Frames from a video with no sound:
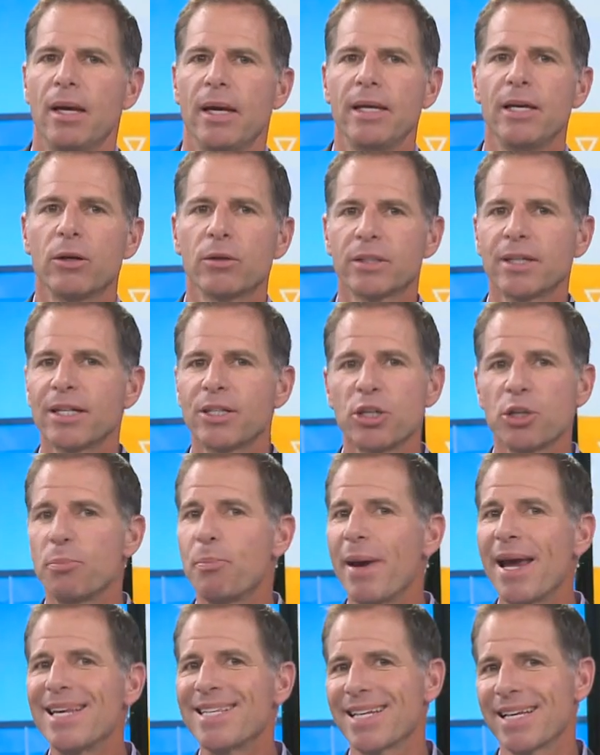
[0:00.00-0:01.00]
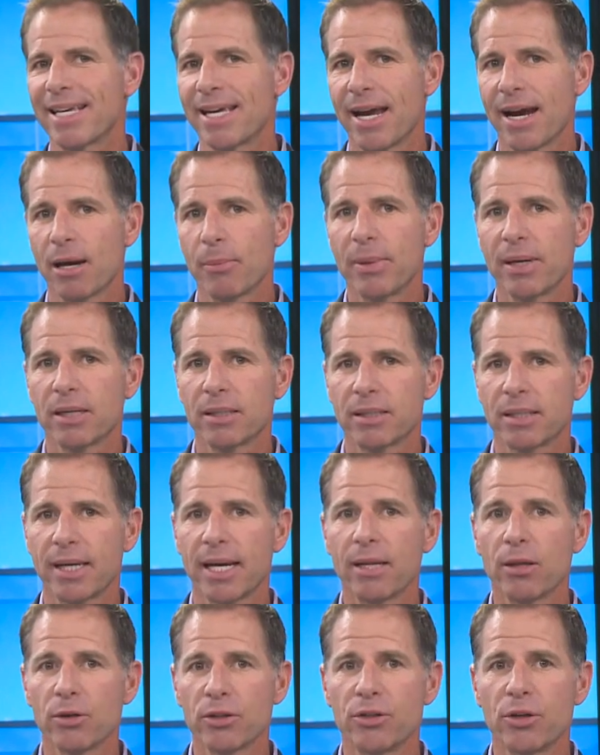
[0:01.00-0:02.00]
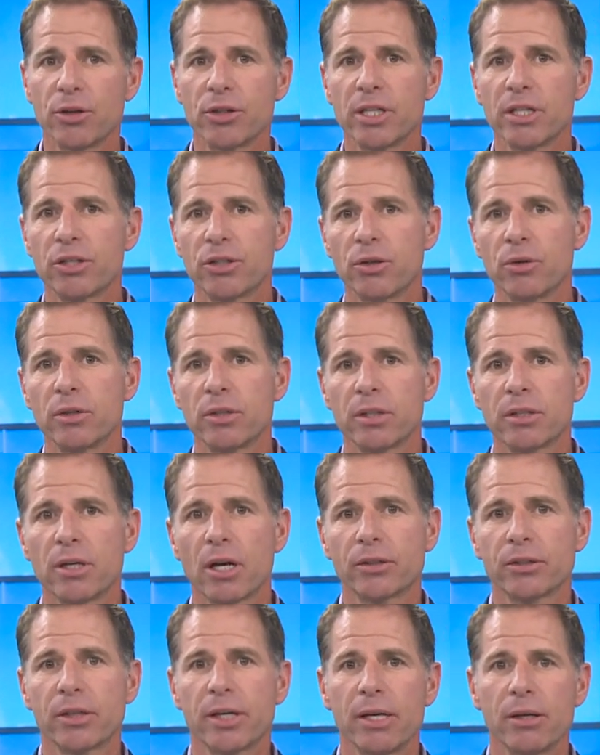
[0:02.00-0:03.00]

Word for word: you know, it's not just basic care because today those nursing students and Dr.